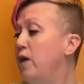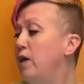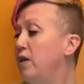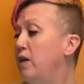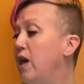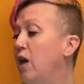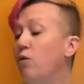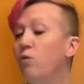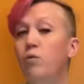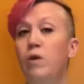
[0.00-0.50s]

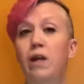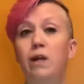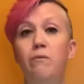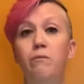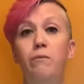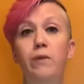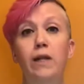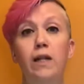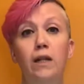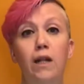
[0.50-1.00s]
Now written
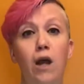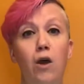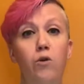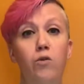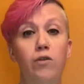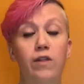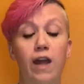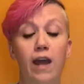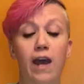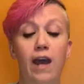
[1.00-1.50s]
below
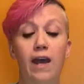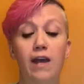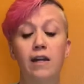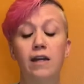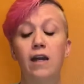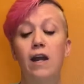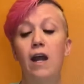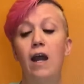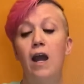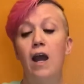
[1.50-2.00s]
that,
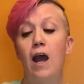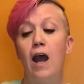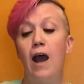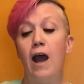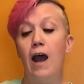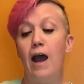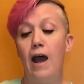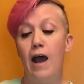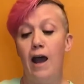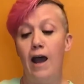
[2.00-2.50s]

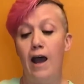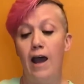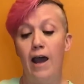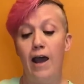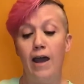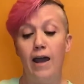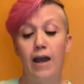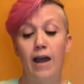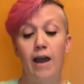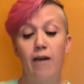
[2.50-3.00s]

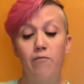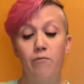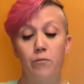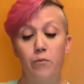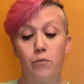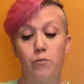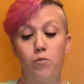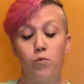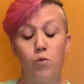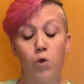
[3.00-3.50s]
I have
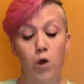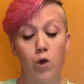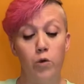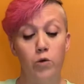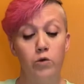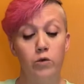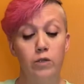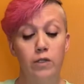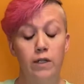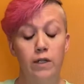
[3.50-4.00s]

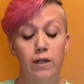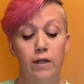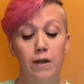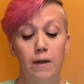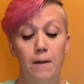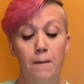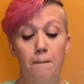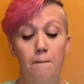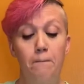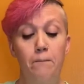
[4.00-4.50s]
wrote,
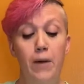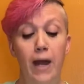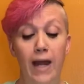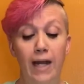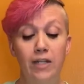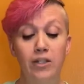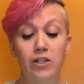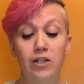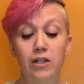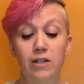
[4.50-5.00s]

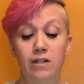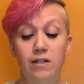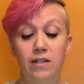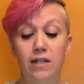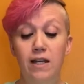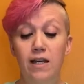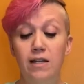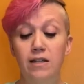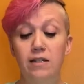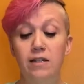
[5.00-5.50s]
patient
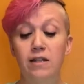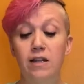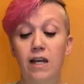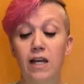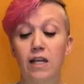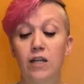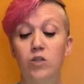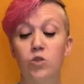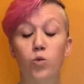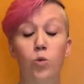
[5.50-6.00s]
sees
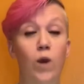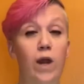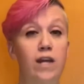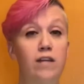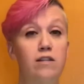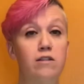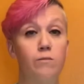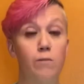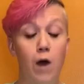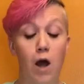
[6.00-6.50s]
things way
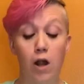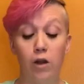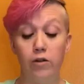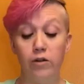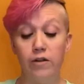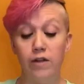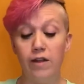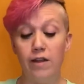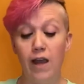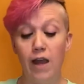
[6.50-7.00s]
smaller
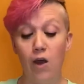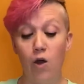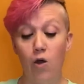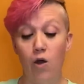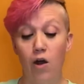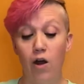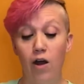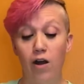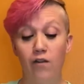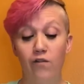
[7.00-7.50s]
than they
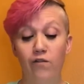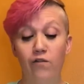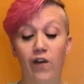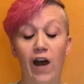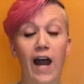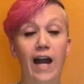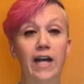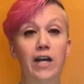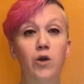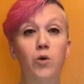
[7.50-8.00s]
are,
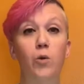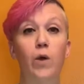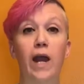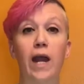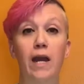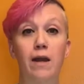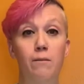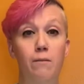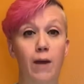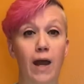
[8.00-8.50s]
find a
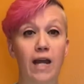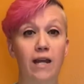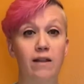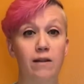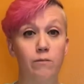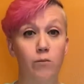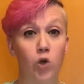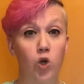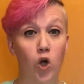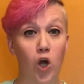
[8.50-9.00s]
way to make
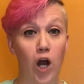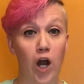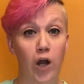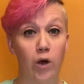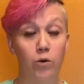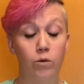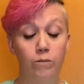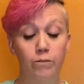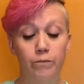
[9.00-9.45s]
them grow.